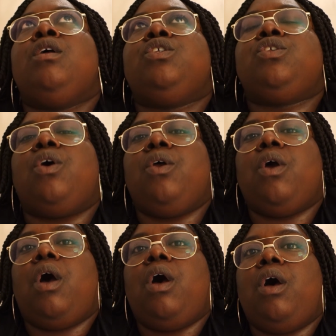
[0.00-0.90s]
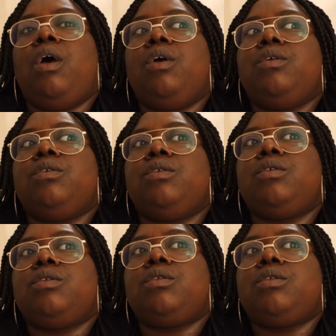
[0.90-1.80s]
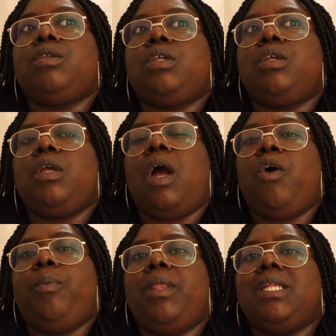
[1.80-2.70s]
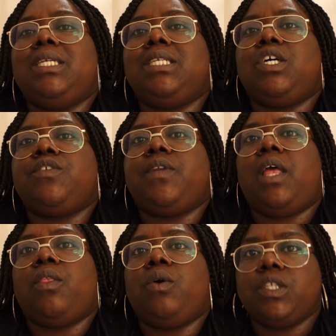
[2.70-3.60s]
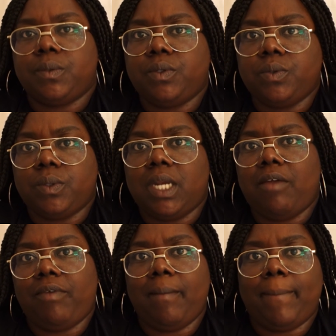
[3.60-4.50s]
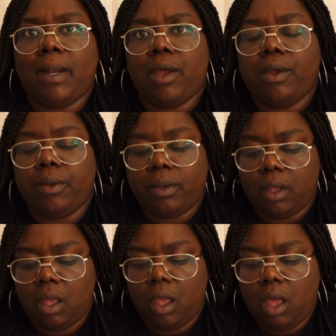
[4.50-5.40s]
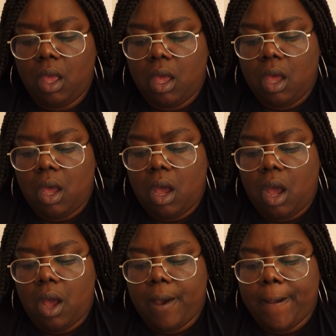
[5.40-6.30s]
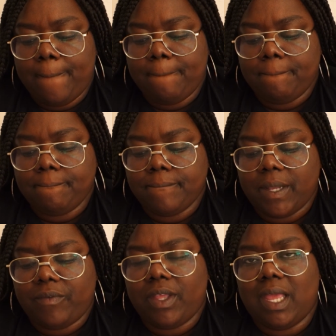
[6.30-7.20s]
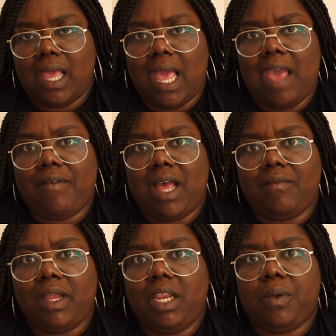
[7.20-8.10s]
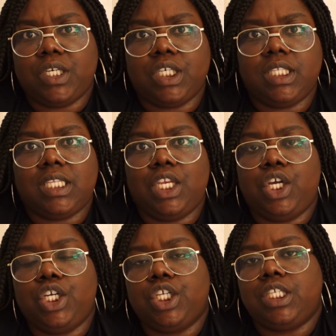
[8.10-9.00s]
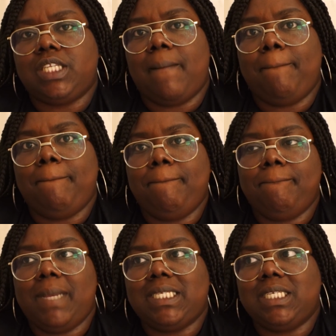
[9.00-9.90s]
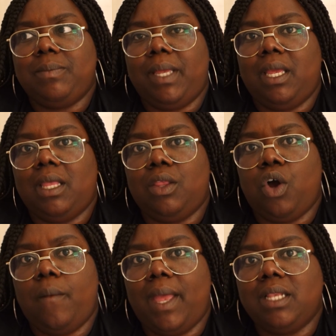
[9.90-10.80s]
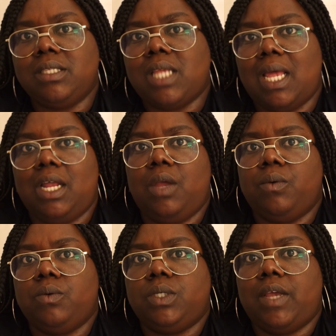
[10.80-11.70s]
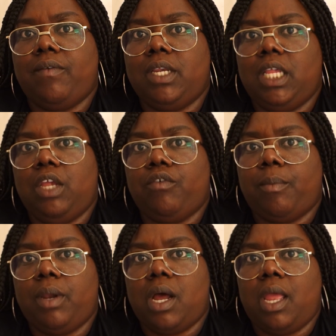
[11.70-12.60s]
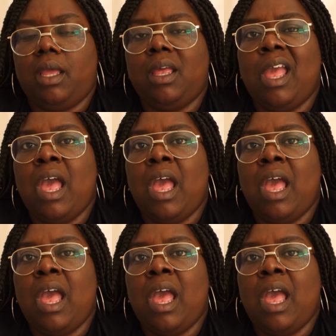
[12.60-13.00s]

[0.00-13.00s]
So I'll put the details for like the hospital and everything below. If you ever have any questions, then you could just message me in the comments and I will definitely reply.